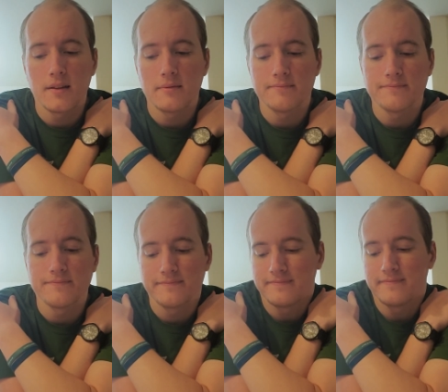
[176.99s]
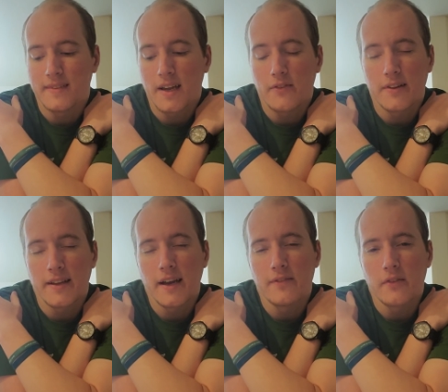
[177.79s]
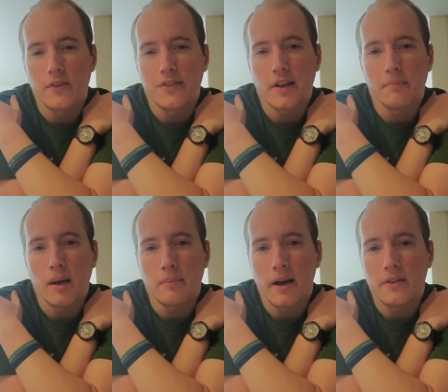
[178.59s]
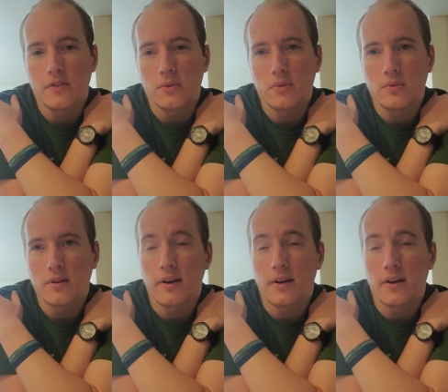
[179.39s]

Um, everything I've ever set my mind to,